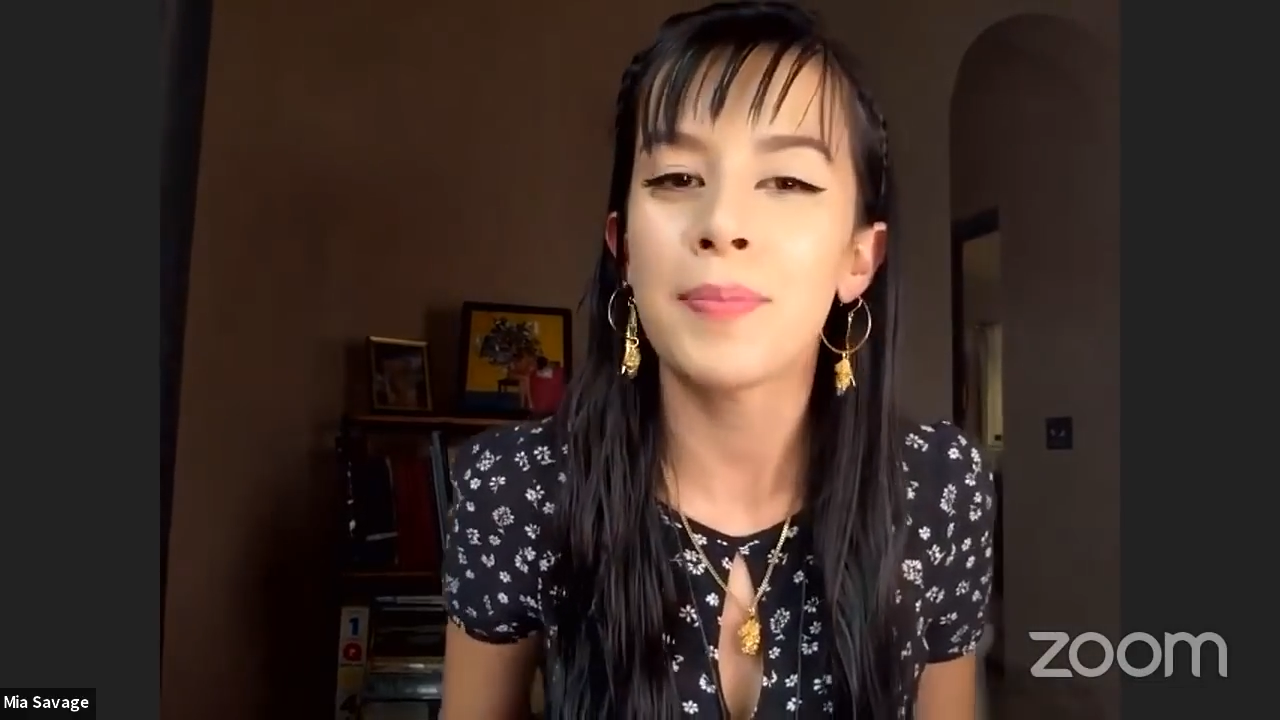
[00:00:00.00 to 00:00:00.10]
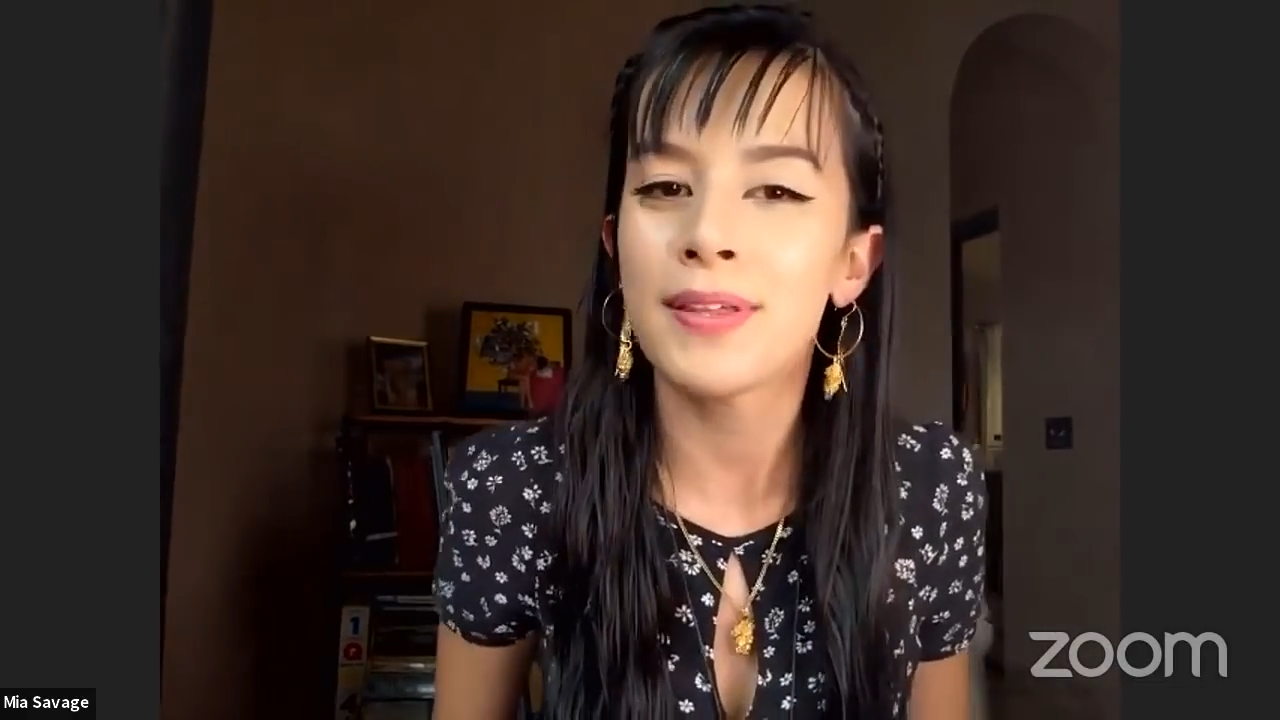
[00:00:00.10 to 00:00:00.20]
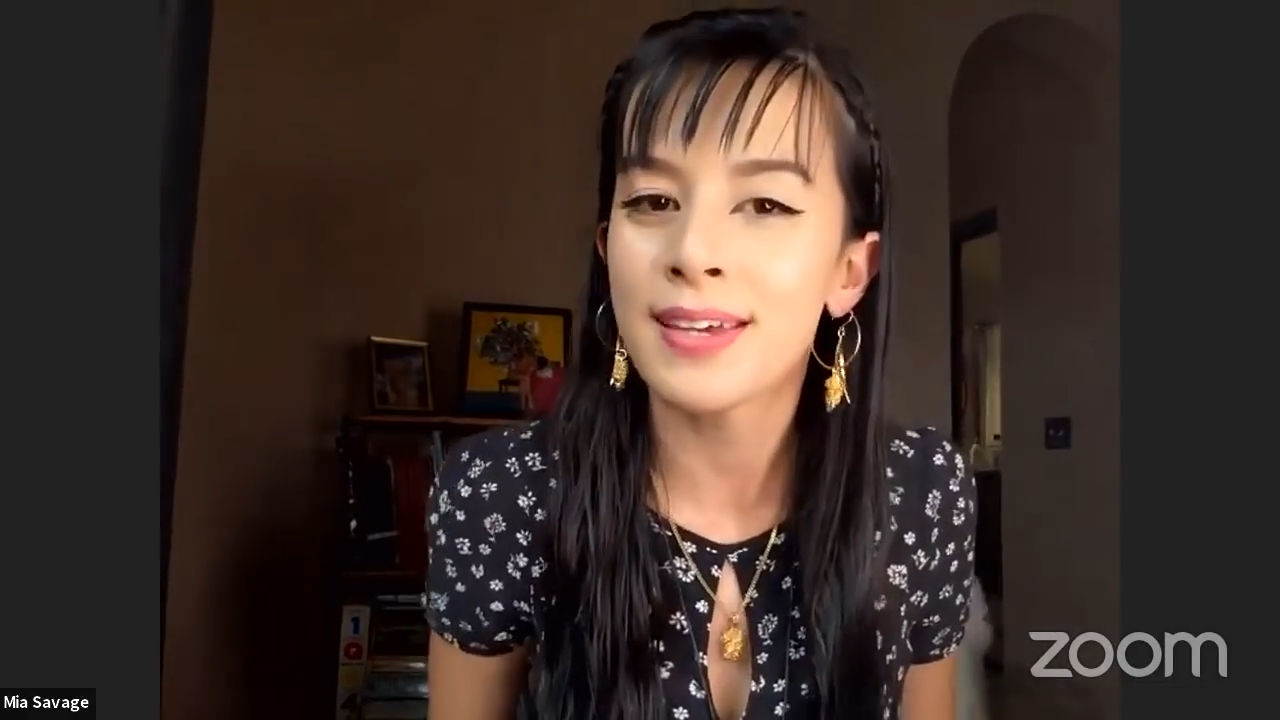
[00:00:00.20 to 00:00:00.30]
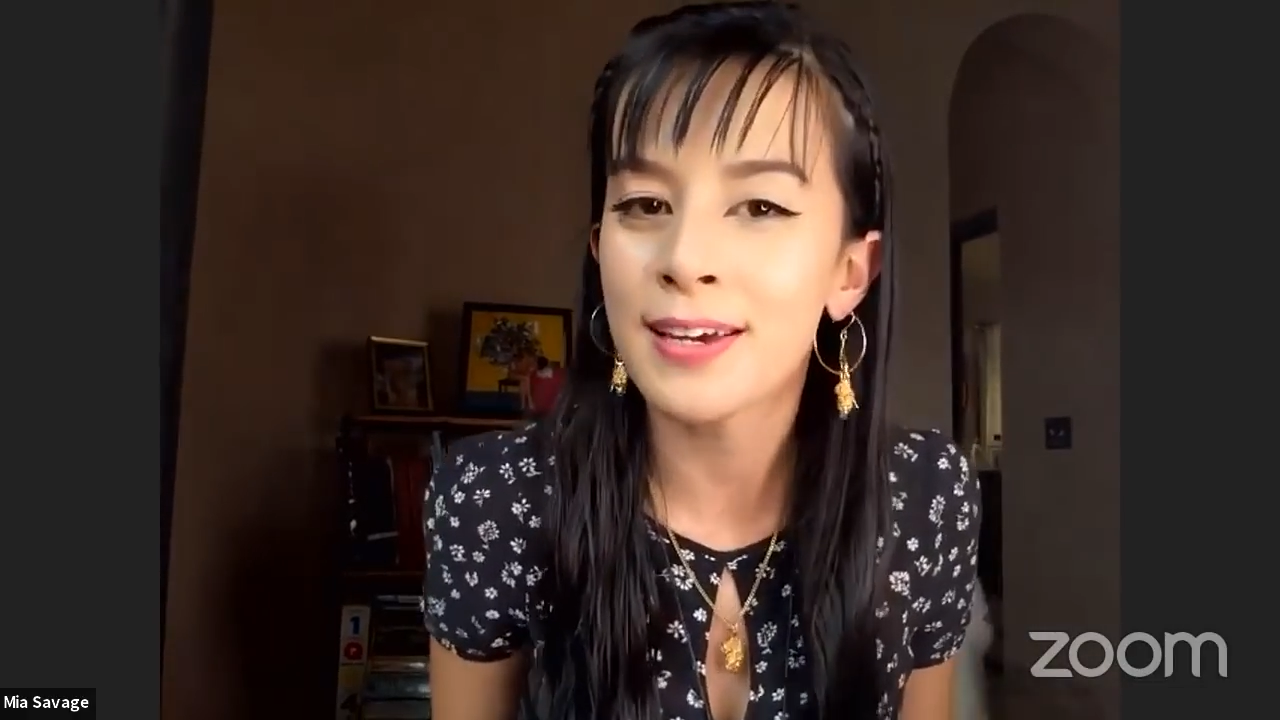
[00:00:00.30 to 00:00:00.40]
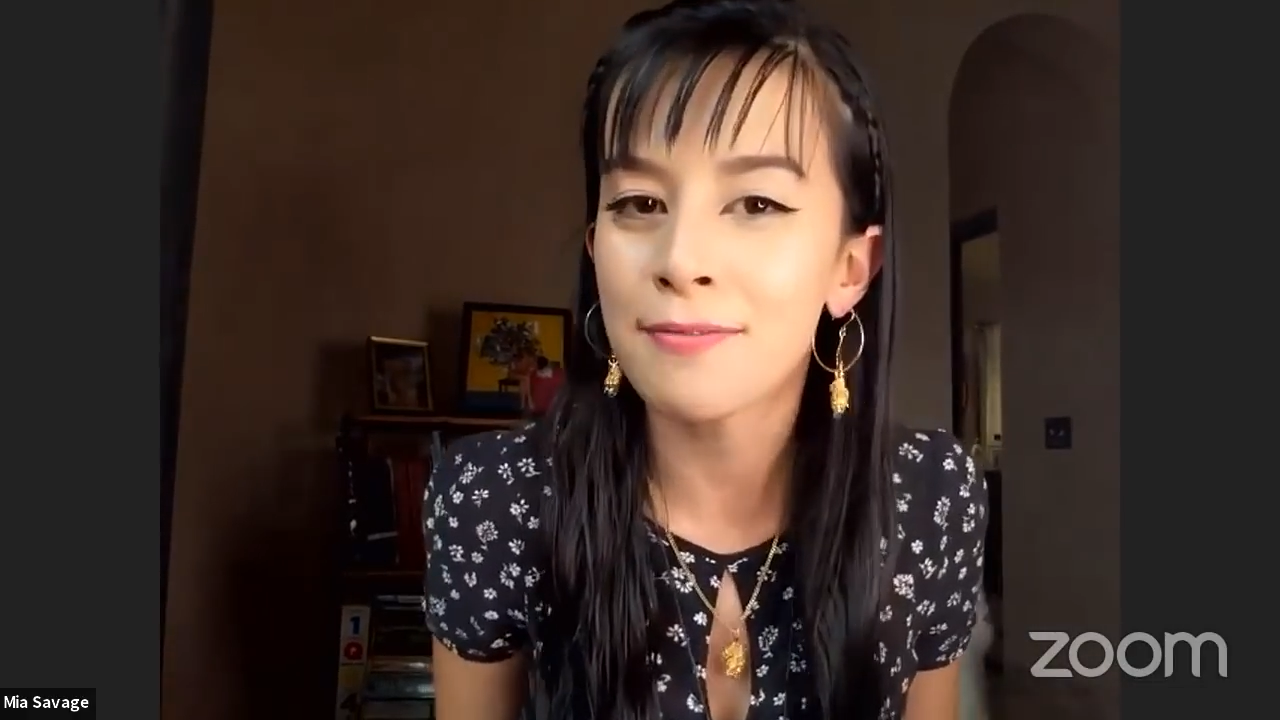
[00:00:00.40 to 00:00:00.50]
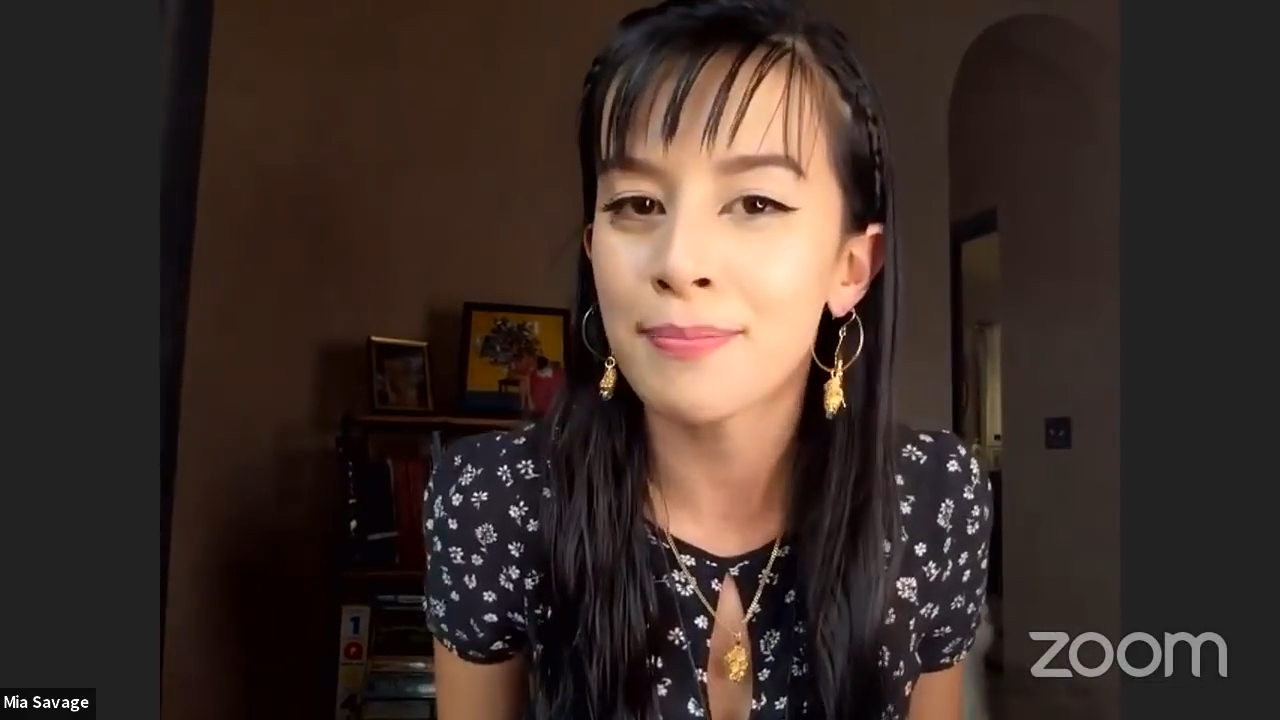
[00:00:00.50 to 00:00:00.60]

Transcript: be thinking of